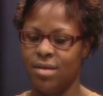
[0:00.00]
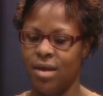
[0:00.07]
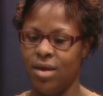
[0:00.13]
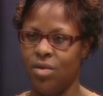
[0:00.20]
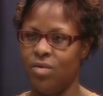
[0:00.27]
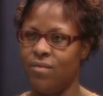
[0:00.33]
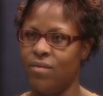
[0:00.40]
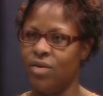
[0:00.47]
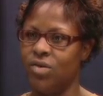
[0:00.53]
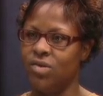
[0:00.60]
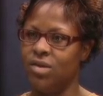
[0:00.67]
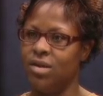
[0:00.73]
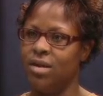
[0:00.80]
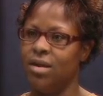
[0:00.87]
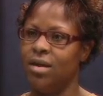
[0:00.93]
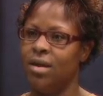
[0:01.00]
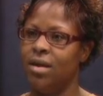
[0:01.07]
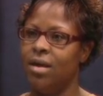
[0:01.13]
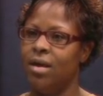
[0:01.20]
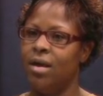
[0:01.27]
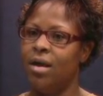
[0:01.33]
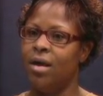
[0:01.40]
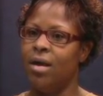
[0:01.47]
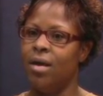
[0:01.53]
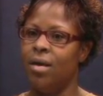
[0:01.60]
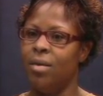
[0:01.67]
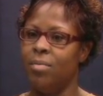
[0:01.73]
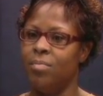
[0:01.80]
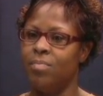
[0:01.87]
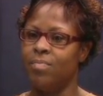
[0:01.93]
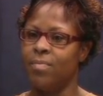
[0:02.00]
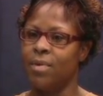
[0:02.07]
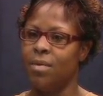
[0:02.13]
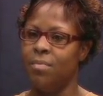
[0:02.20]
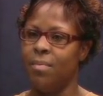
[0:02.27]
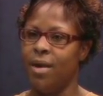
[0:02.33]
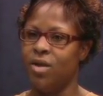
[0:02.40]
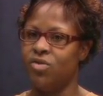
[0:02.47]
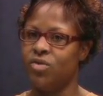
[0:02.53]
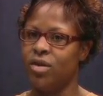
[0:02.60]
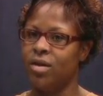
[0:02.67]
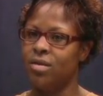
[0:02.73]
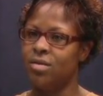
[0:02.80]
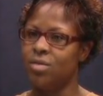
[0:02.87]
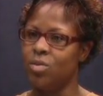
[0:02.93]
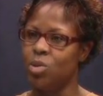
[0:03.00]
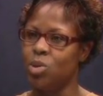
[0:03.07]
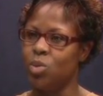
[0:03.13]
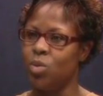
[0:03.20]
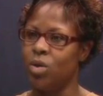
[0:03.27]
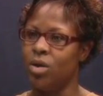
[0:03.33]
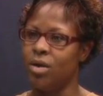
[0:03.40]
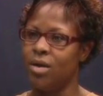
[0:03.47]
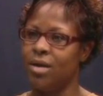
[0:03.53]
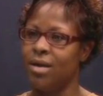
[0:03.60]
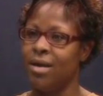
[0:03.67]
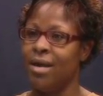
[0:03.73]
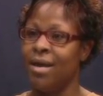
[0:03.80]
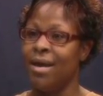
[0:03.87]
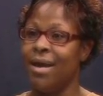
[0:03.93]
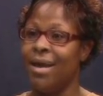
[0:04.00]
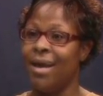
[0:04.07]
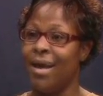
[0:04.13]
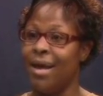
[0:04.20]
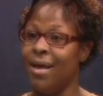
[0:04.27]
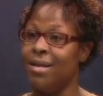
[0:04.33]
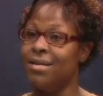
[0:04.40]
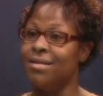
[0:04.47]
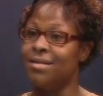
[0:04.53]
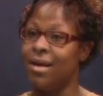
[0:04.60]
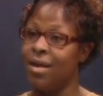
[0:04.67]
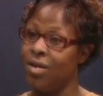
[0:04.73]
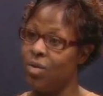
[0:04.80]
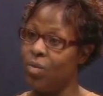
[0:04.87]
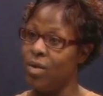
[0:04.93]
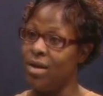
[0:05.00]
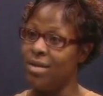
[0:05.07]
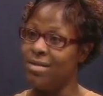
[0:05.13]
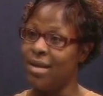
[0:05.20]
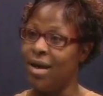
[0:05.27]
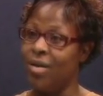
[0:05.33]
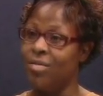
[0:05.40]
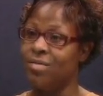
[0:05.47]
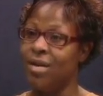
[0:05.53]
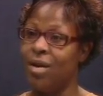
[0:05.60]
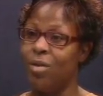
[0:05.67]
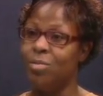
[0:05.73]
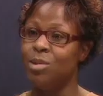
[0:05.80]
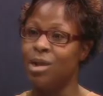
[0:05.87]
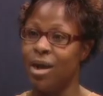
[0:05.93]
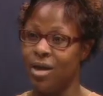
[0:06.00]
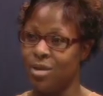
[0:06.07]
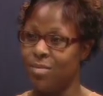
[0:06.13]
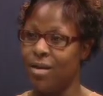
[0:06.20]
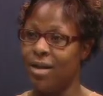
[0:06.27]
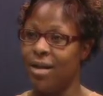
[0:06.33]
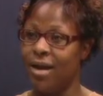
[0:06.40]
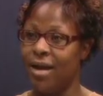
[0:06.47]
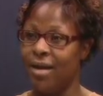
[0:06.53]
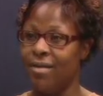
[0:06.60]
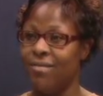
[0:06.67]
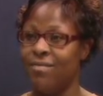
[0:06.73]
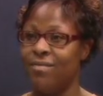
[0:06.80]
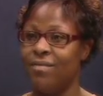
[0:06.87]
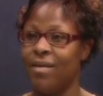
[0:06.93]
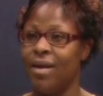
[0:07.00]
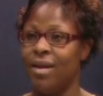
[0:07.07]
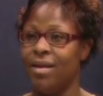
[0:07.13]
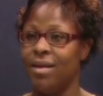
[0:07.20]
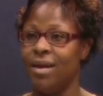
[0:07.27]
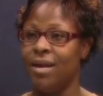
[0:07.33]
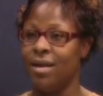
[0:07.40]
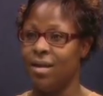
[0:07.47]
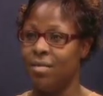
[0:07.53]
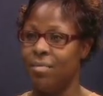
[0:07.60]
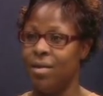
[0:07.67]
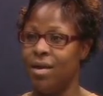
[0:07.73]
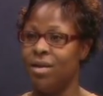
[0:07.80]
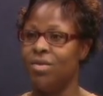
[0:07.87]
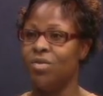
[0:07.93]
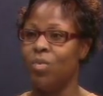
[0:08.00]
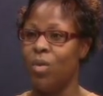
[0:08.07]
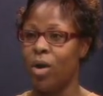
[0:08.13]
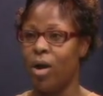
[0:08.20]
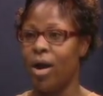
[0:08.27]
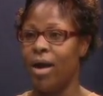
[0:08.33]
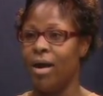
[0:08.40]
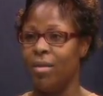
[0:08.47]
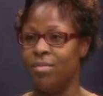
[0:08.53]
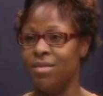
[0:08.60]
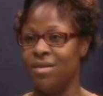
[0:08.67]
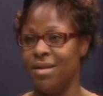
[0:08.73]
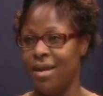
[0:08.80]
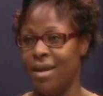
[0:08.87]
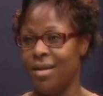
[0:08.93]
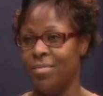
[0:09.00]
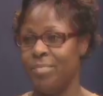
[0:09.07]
State University, majoring in social work. And St. Louise House helped change my life in getting me to where I am today.